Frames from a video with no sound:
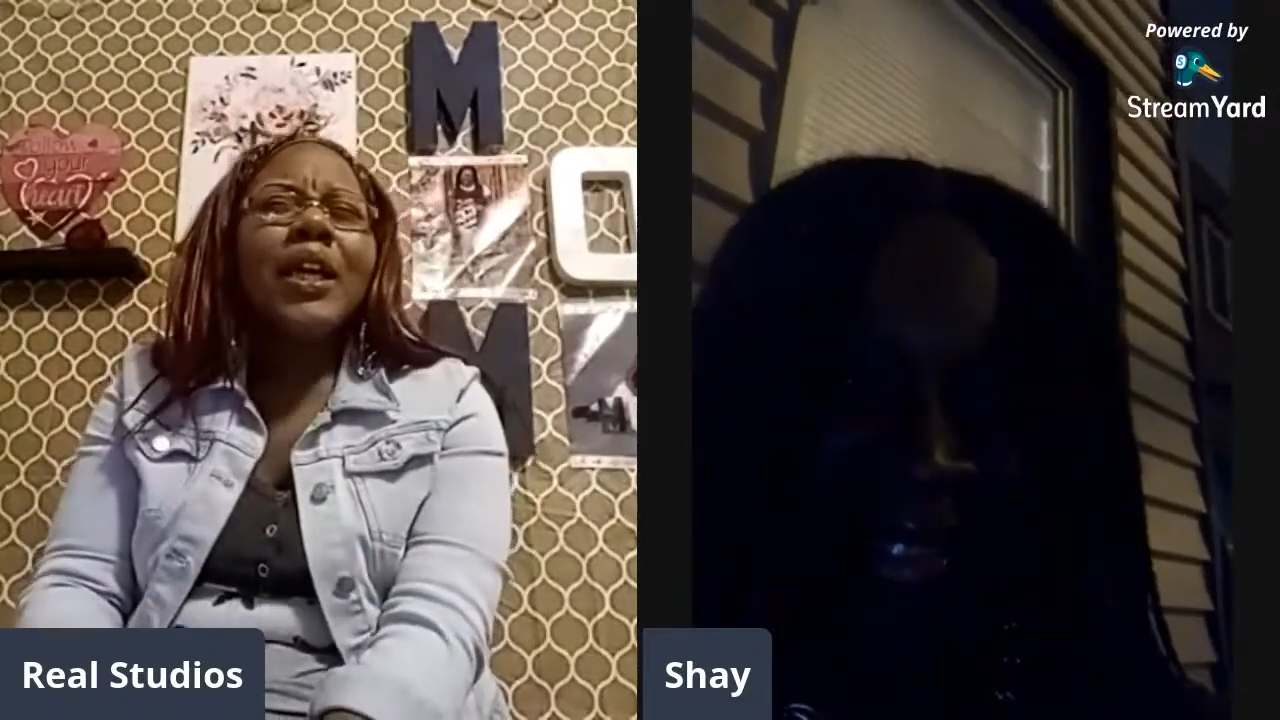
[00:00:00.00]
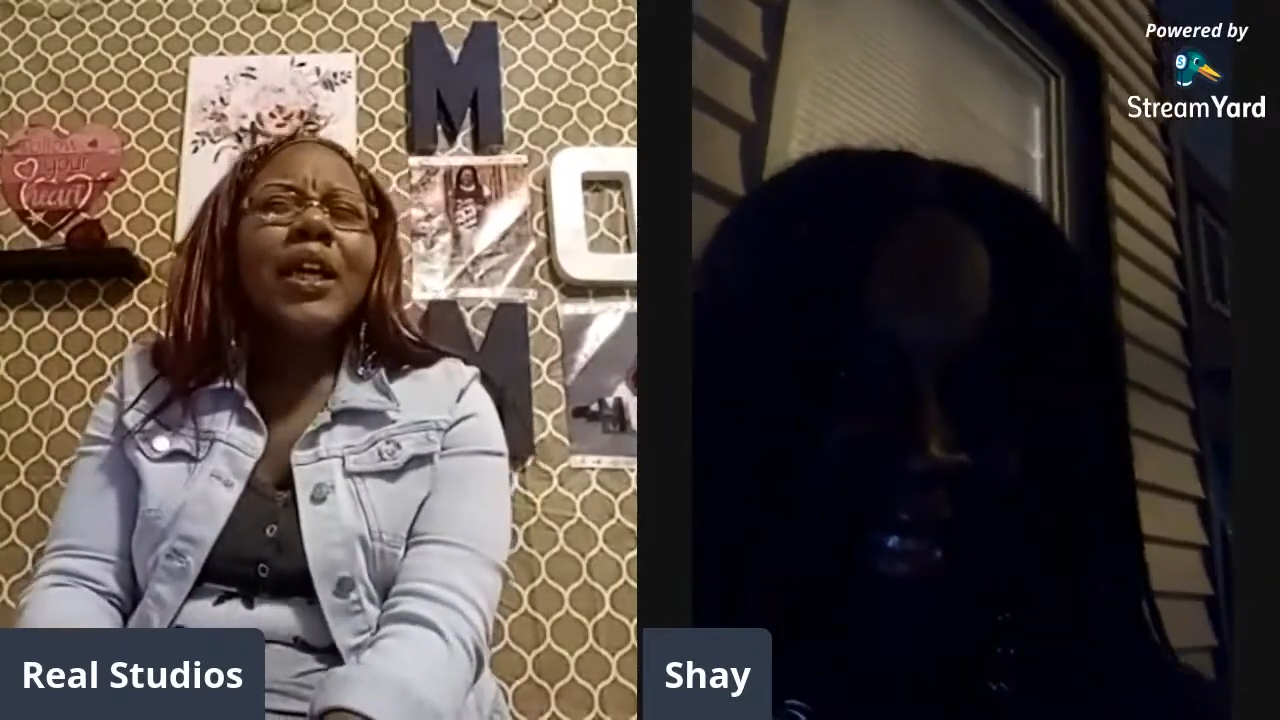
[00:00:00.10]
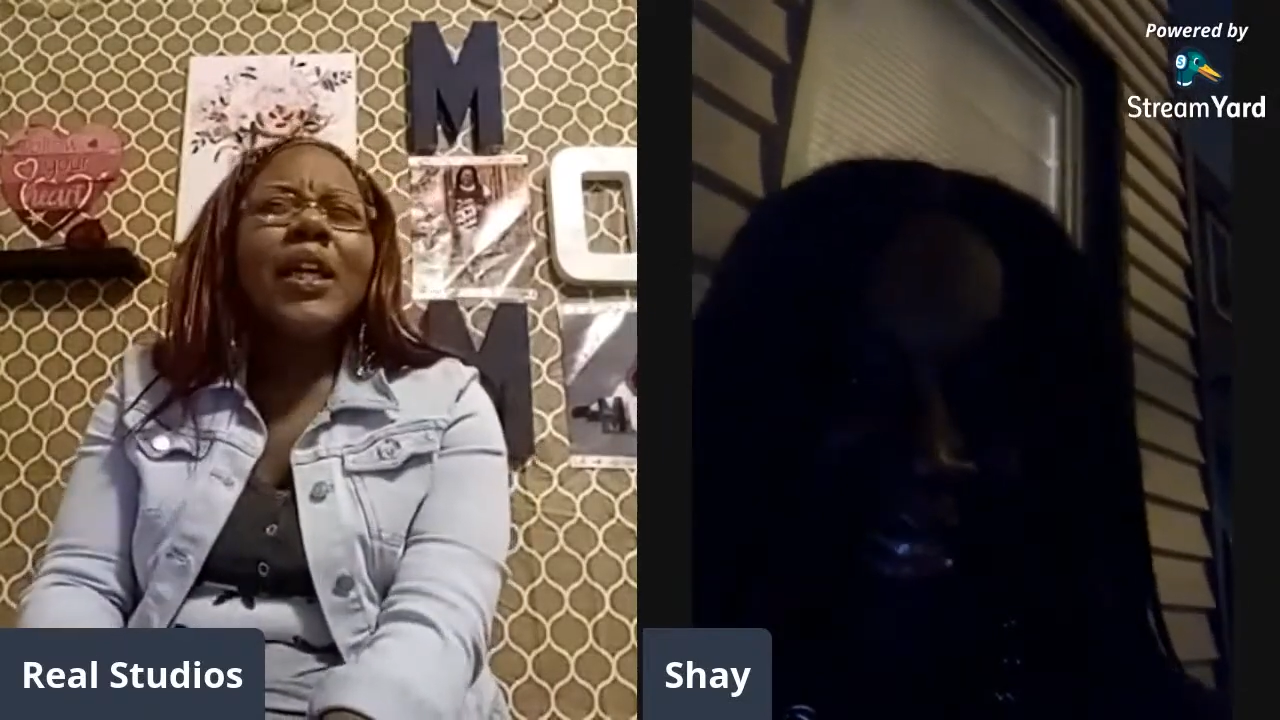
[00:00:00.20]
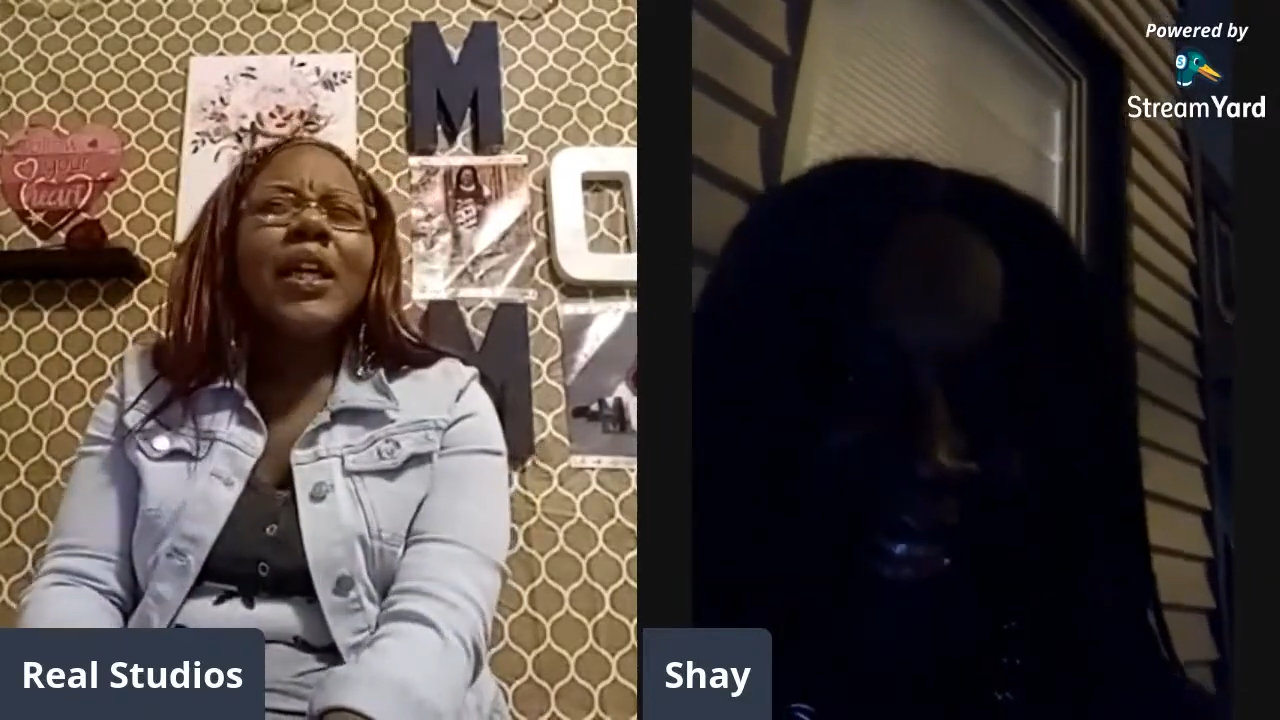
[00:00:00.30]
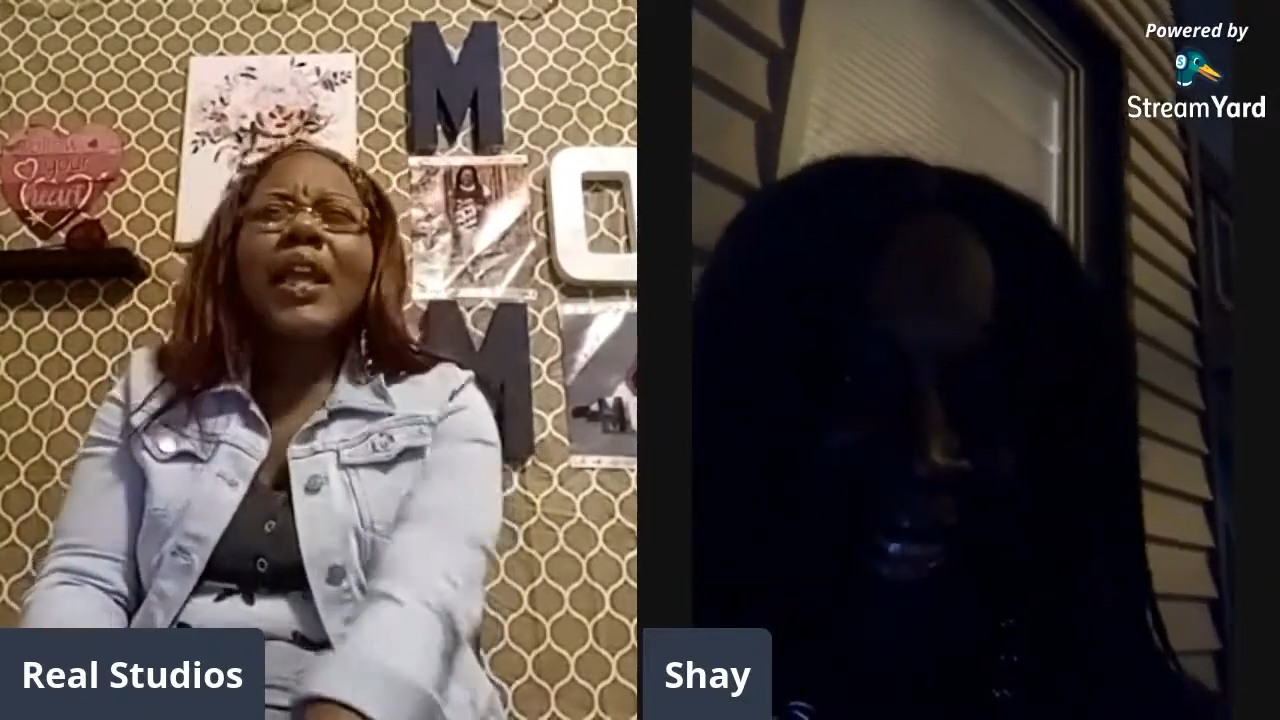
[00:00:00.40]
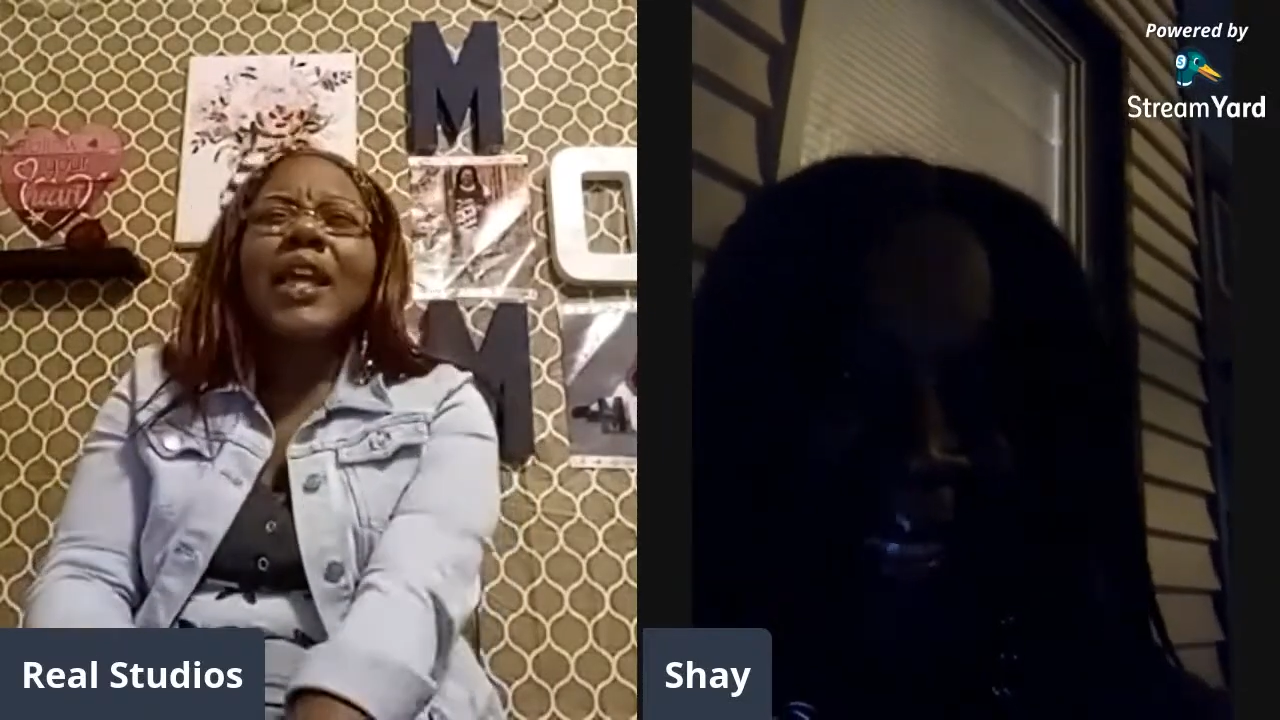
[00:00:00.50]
lately,